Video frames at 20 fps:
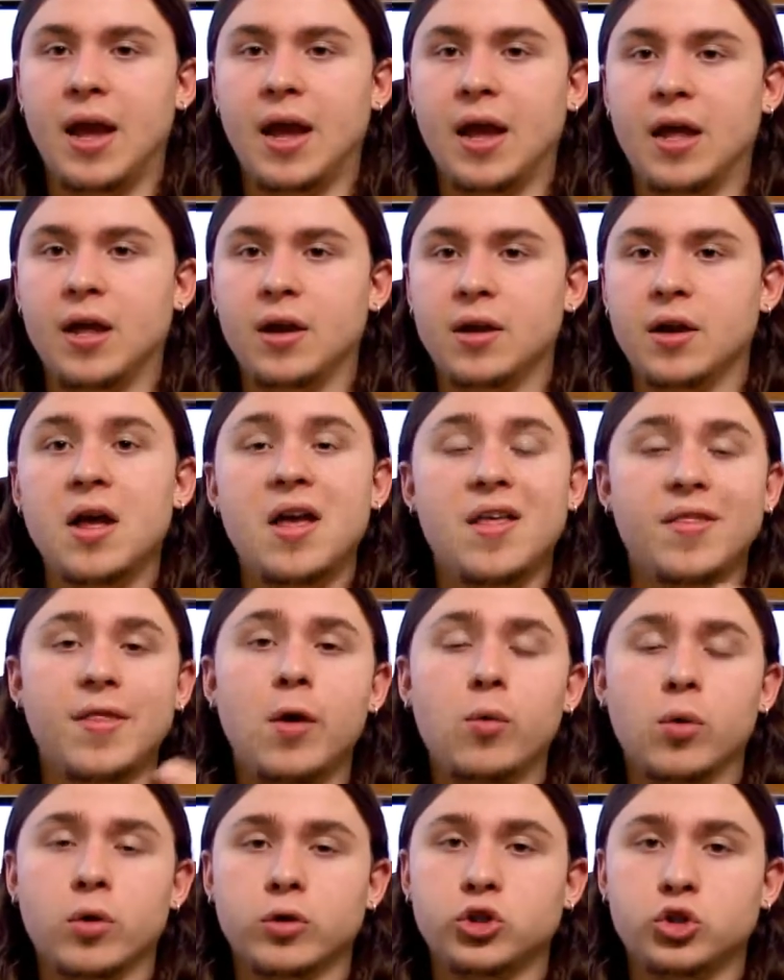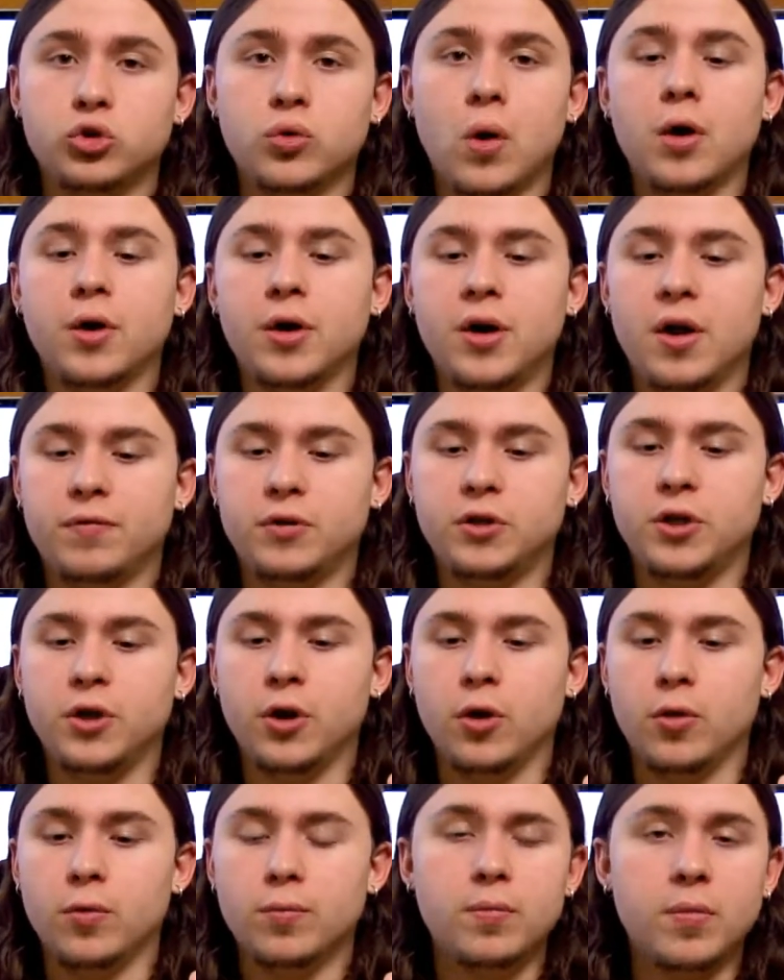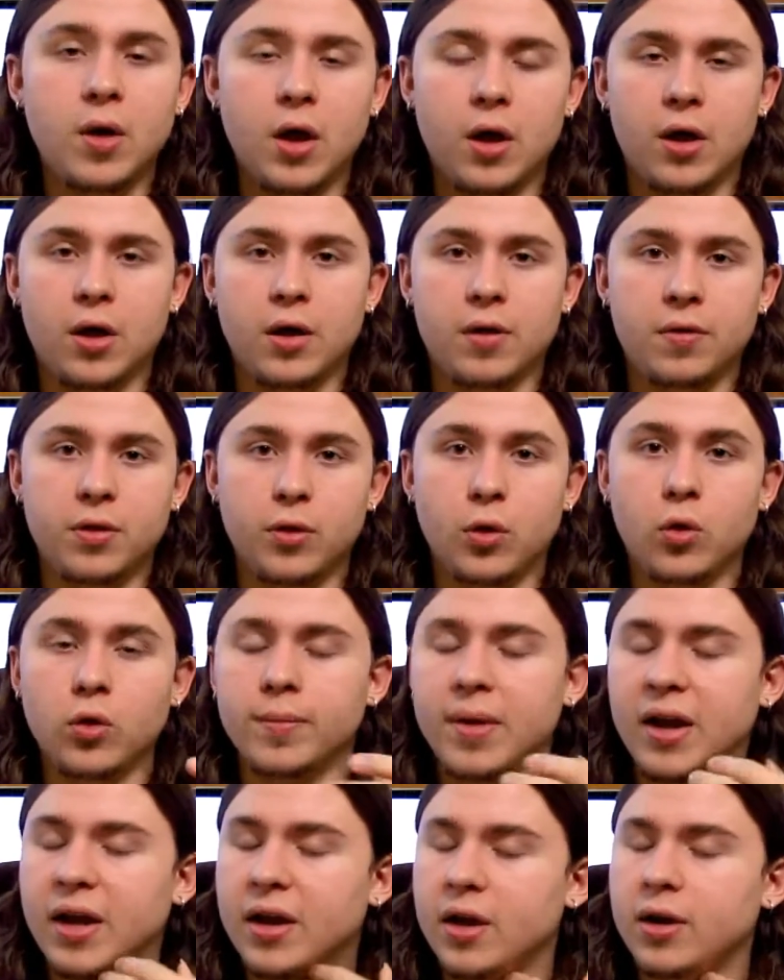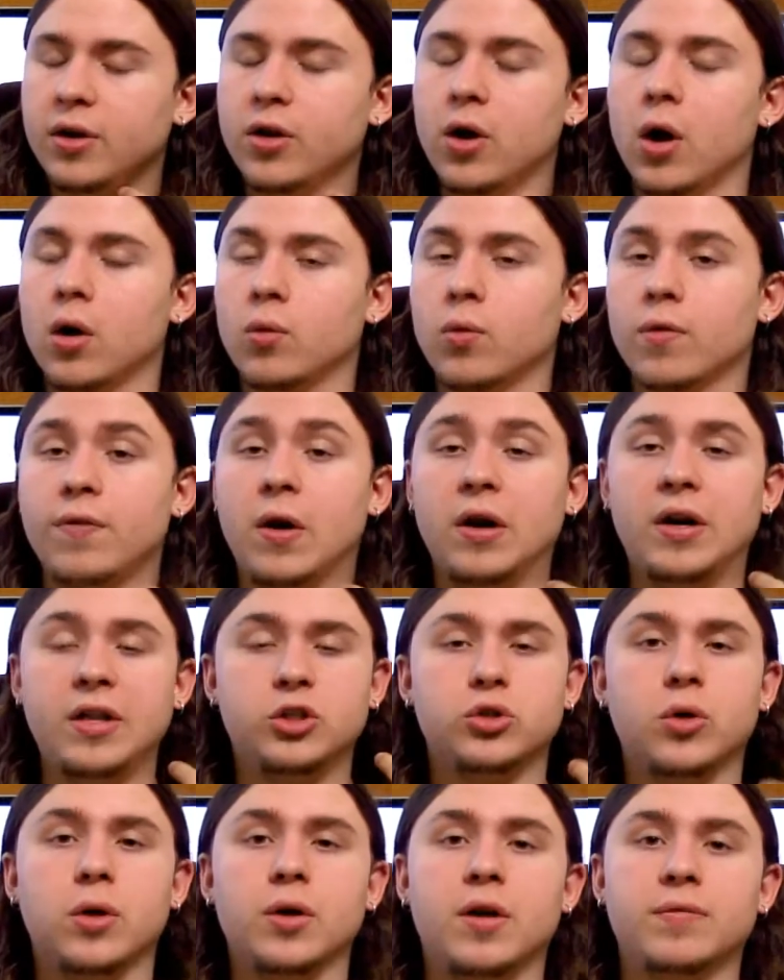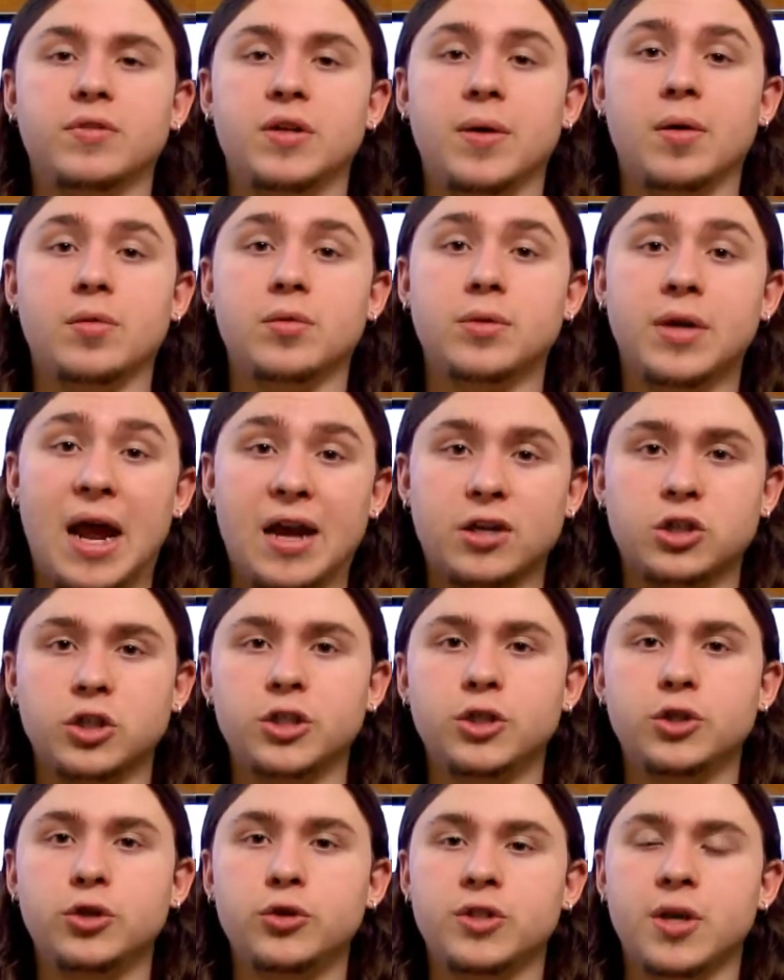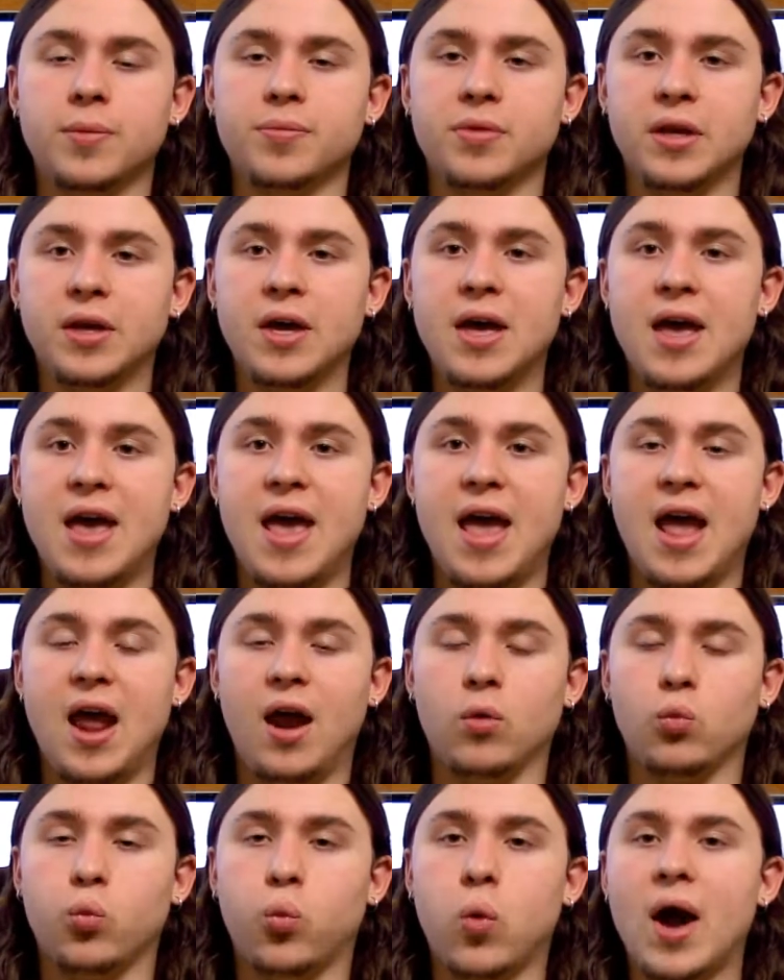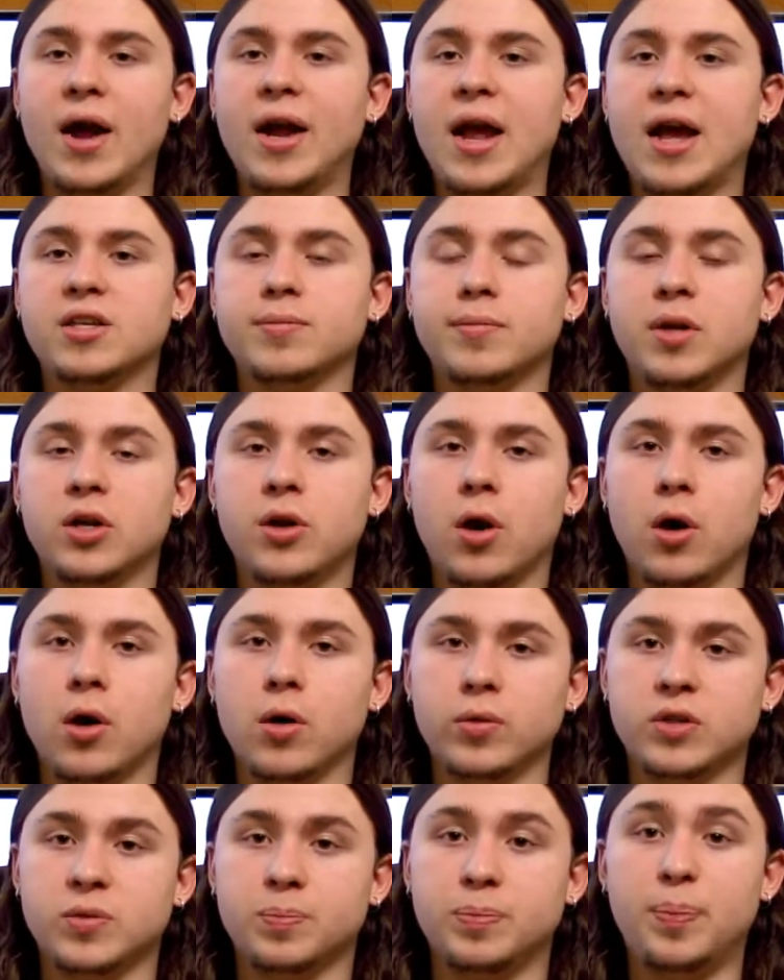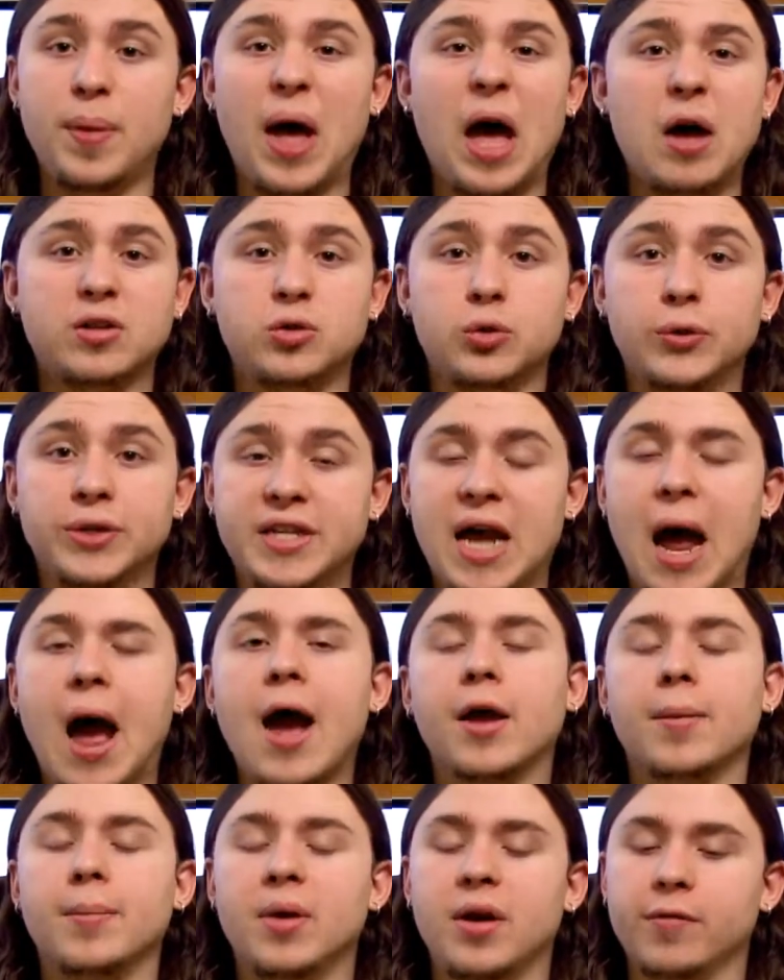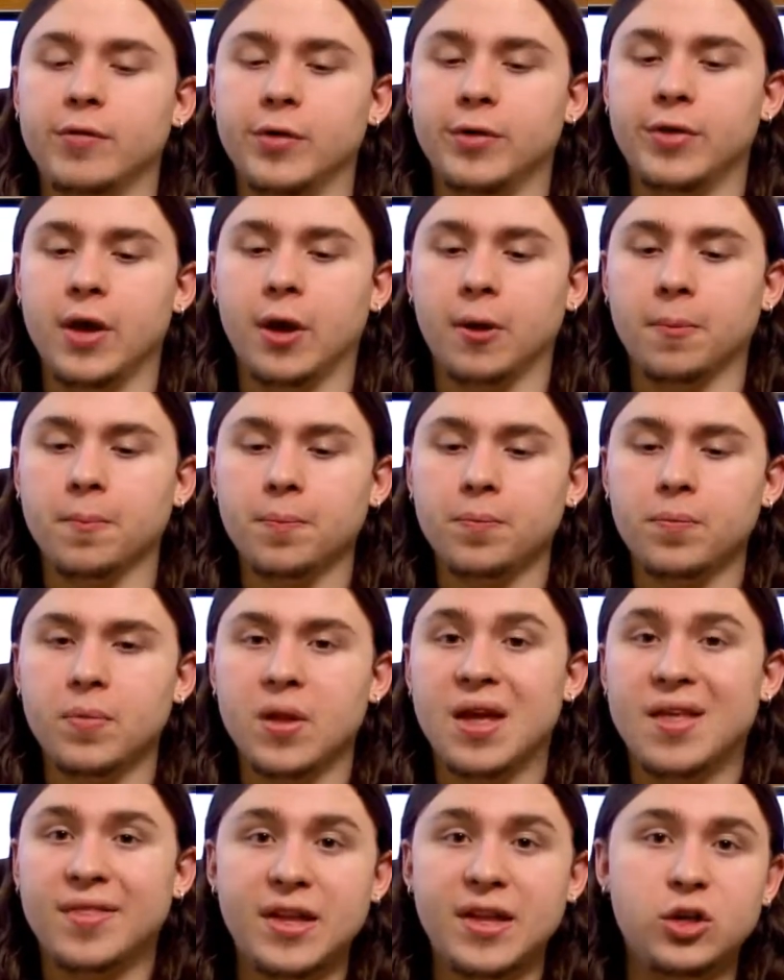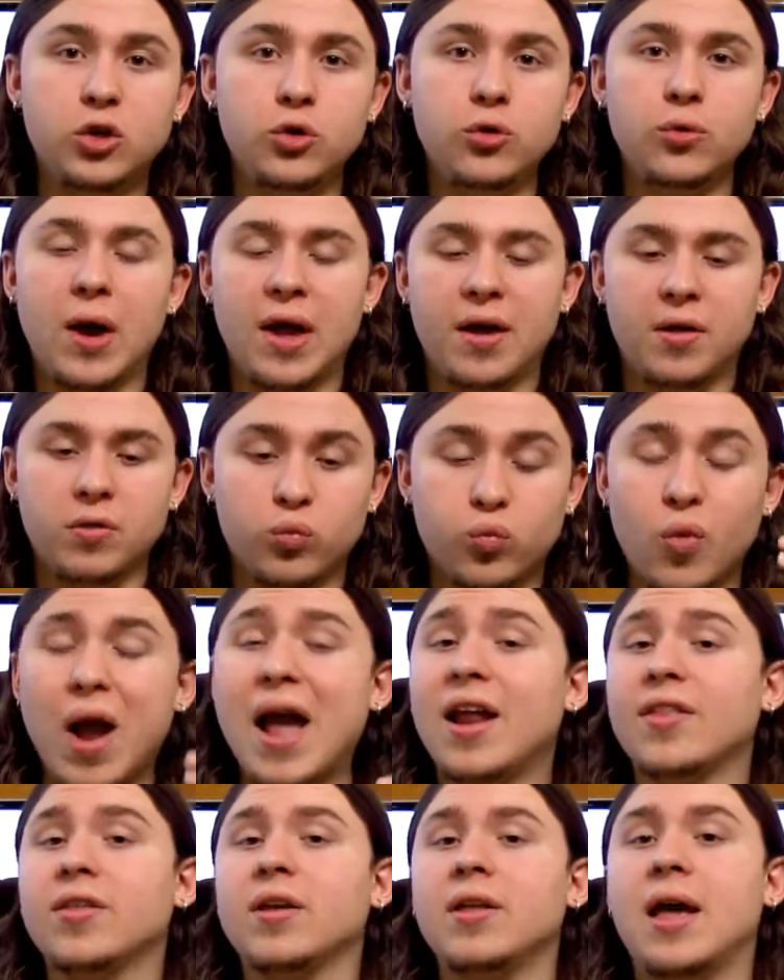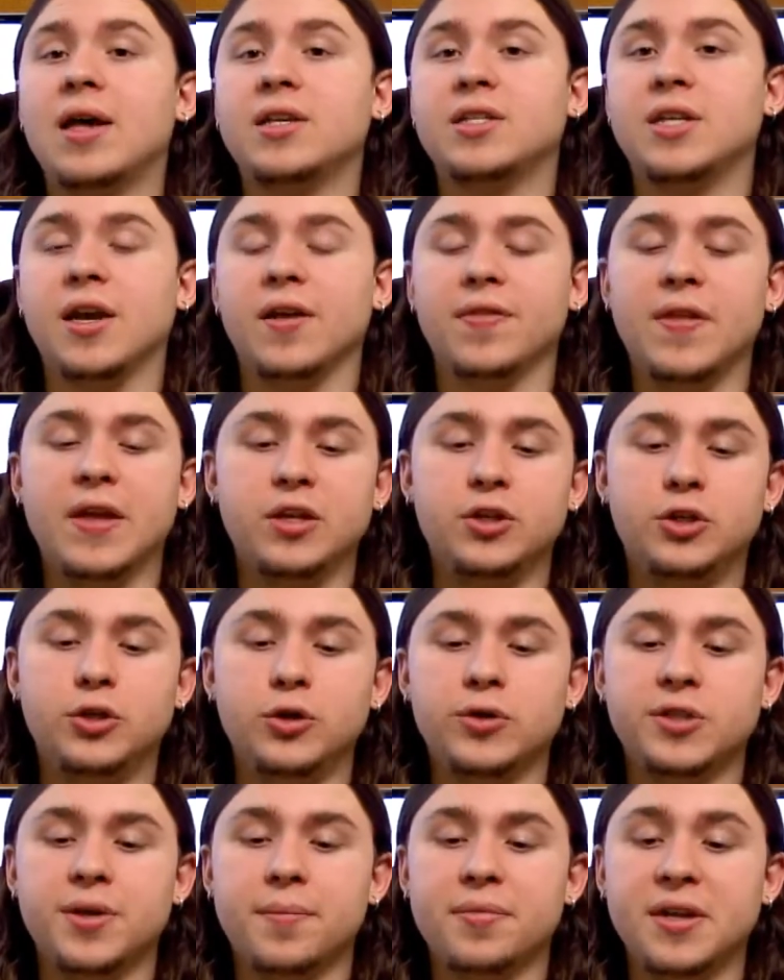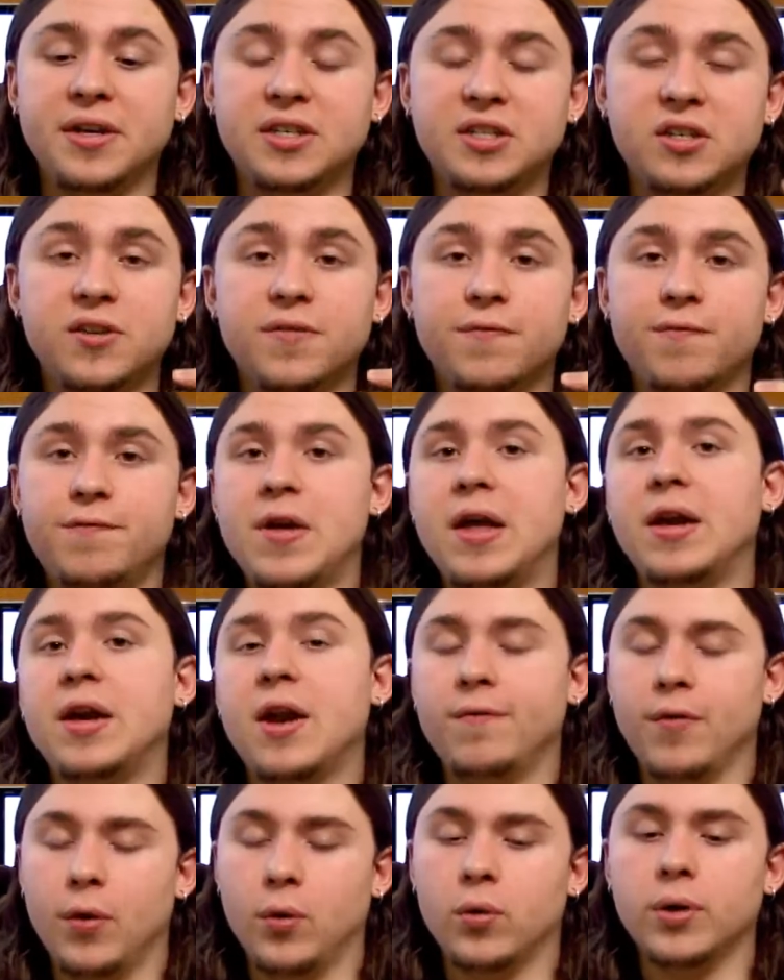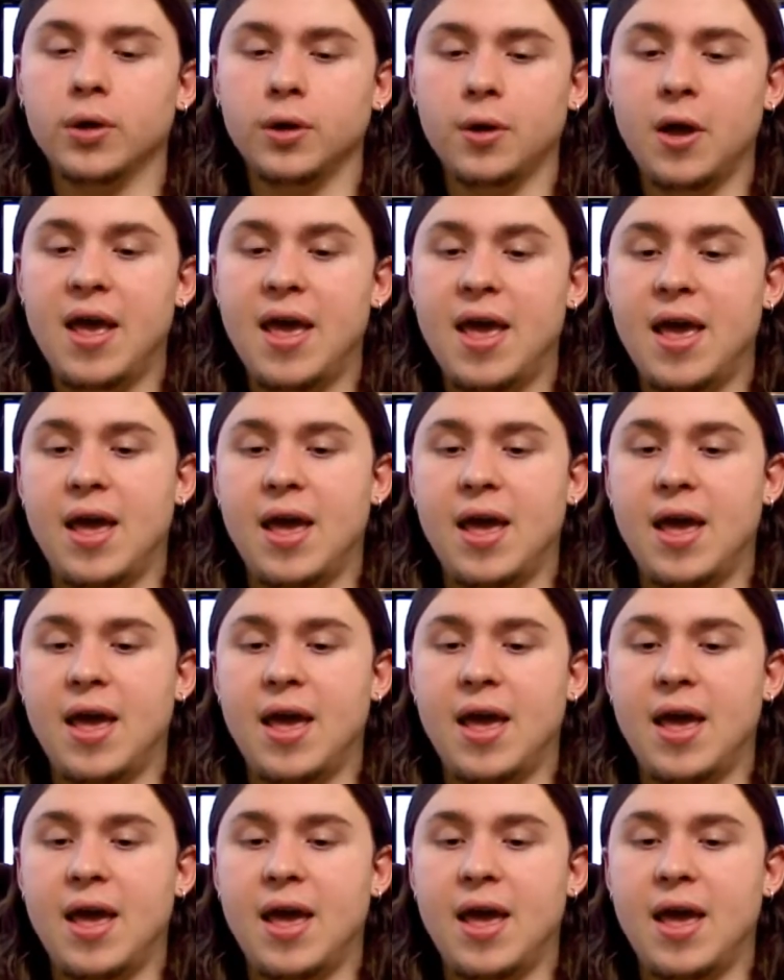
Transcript: And they were strong enough to, you know, uh, the old man and Gaara were finally strong enough to able to actually do something. And right as Madara was about to attack him and everything, they do, right at the last second, they do something to defend everyone.